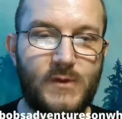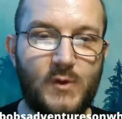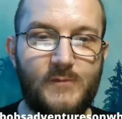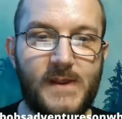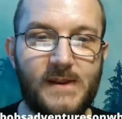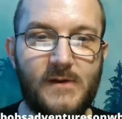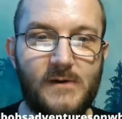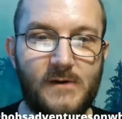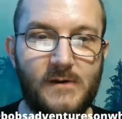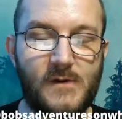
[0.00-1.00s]
Quebec
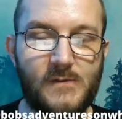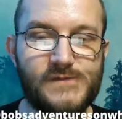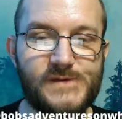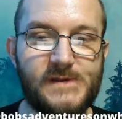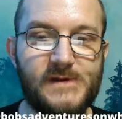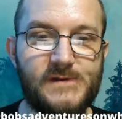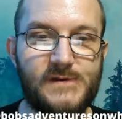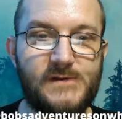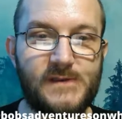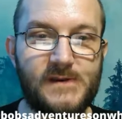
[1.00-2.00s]
Homestead are
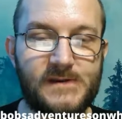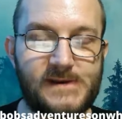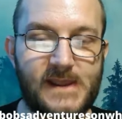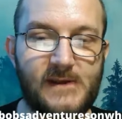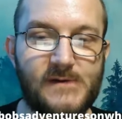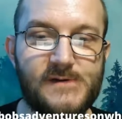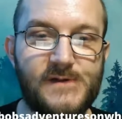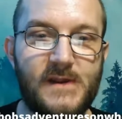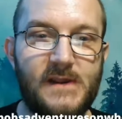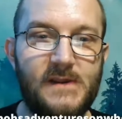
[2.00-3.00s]
2 that need hours
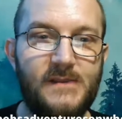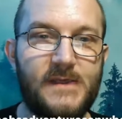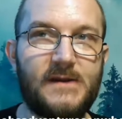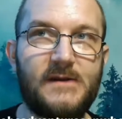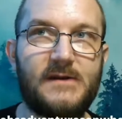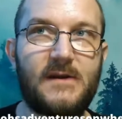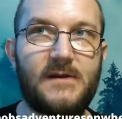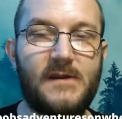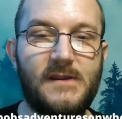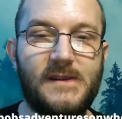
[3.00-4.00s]
that are
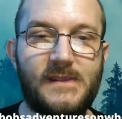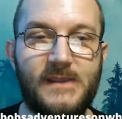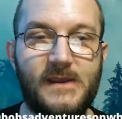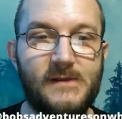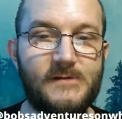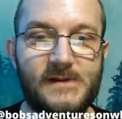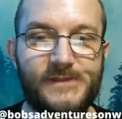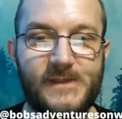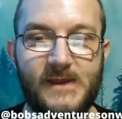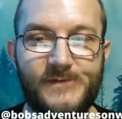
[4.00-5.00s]
in the under
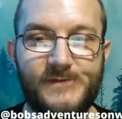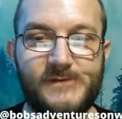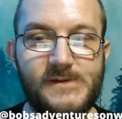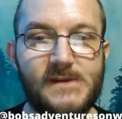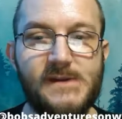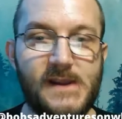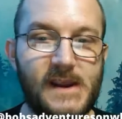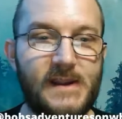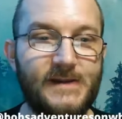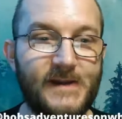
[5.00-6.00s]
1,000.
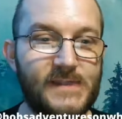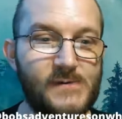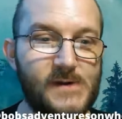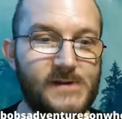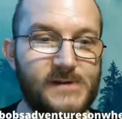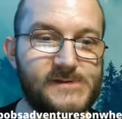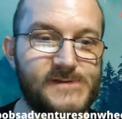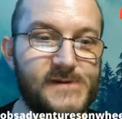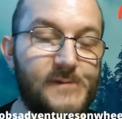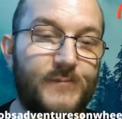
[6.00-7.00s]
And another one you can
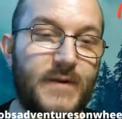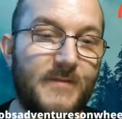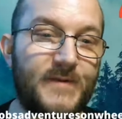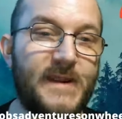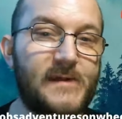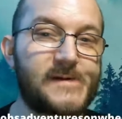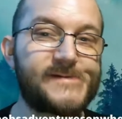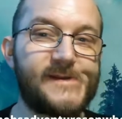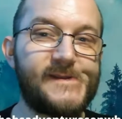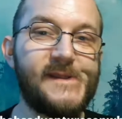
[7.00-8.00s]
start pumping hours
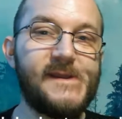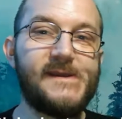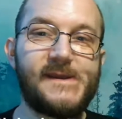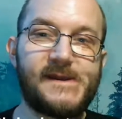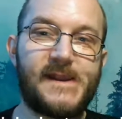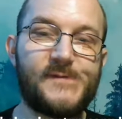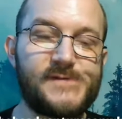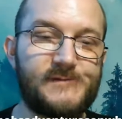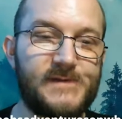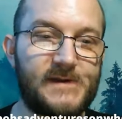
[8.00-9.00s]
on if
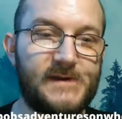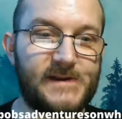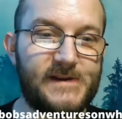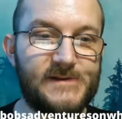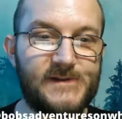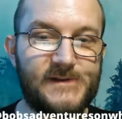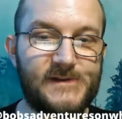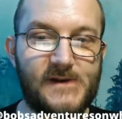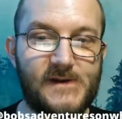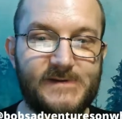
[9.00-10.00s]
you've done theirs is
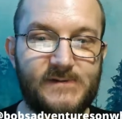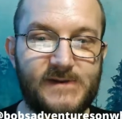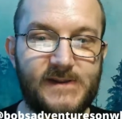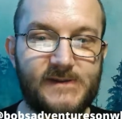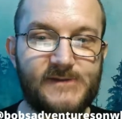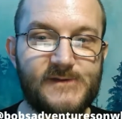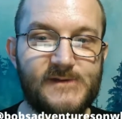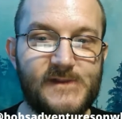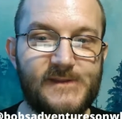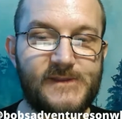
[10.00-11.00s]
RV Weekends,
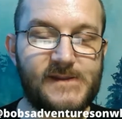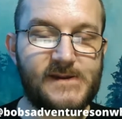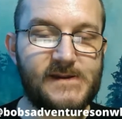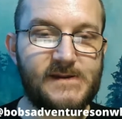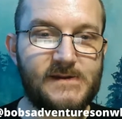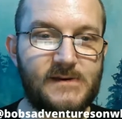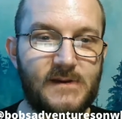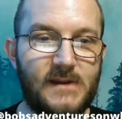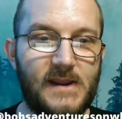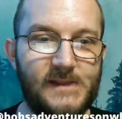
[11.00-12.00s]
because I think
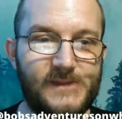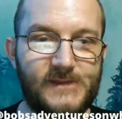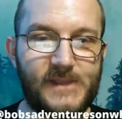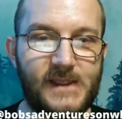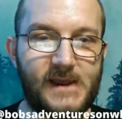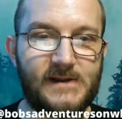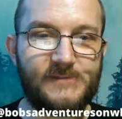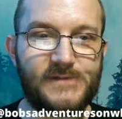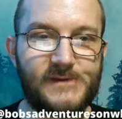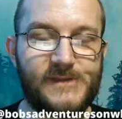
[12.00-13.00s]
they got
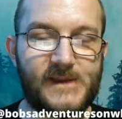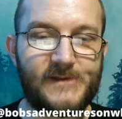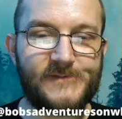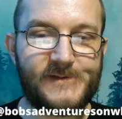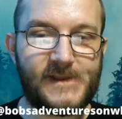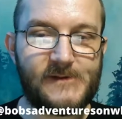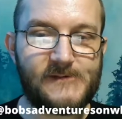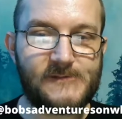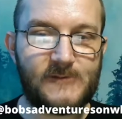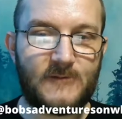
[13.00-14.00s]
up to 1,000 now.